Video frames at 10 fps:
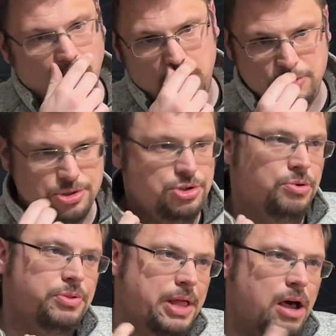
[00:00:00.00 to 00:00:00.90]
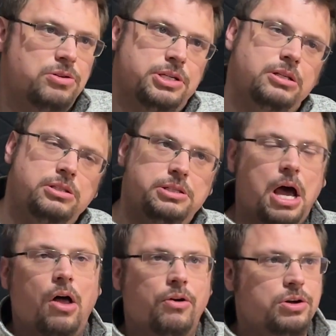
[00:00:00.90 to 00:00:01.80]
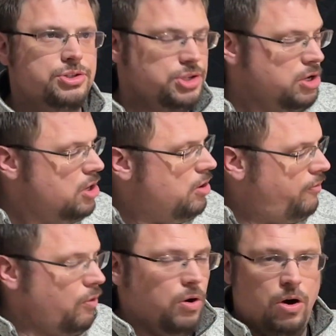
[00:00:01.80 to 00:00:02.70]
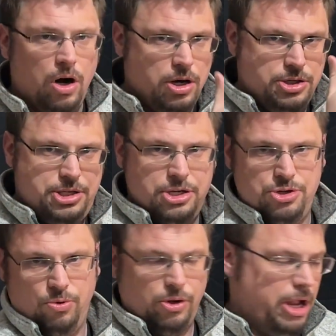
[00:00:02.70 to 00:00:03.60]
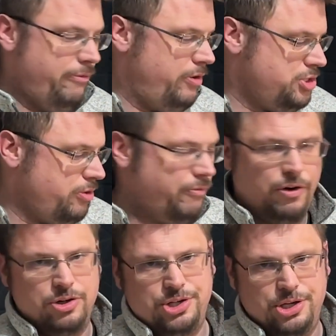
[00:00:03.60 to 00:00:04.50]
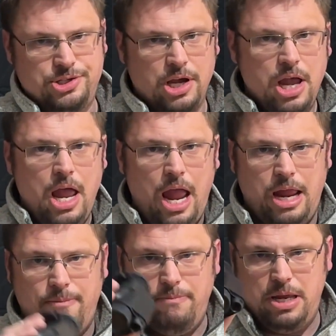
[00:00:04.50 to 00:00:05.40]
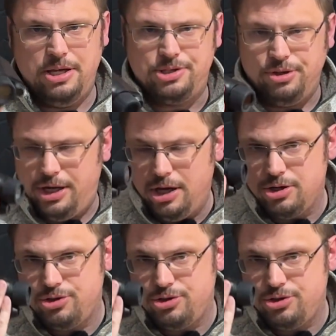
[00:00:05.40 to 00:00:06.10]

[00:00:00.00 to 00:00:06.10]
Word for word: almost $2,000 for digital night vision versus a measly